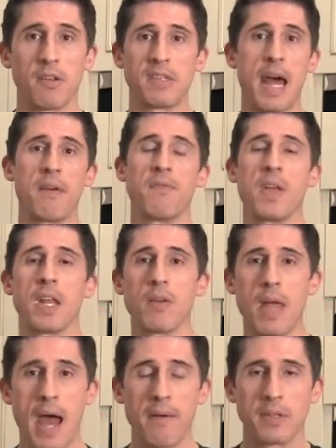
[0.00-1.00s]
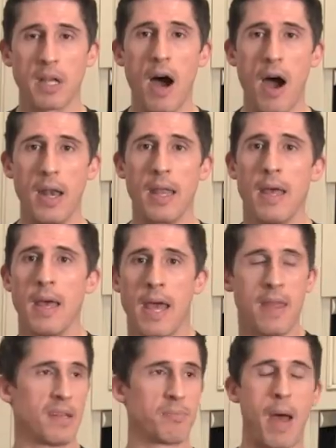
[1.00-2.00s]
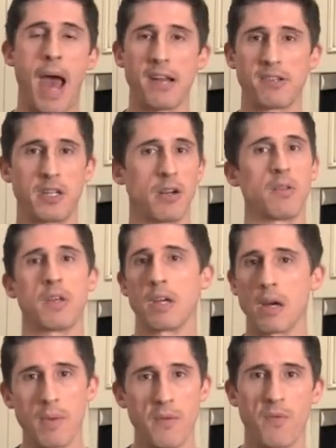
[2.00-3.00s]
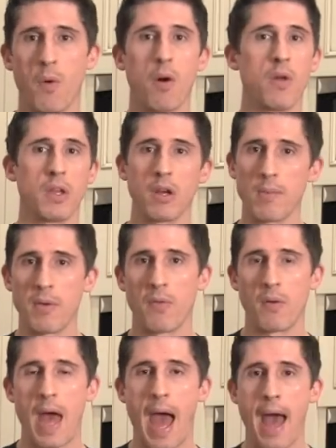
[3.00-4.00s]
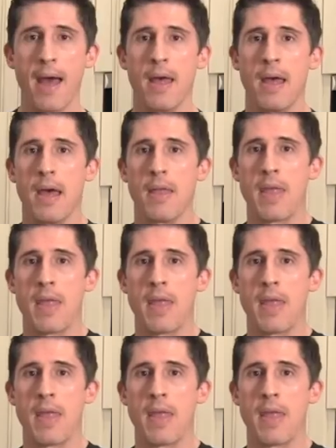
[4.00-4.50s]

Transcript: There's not a video that I've done in this past year, the year before, the year before that,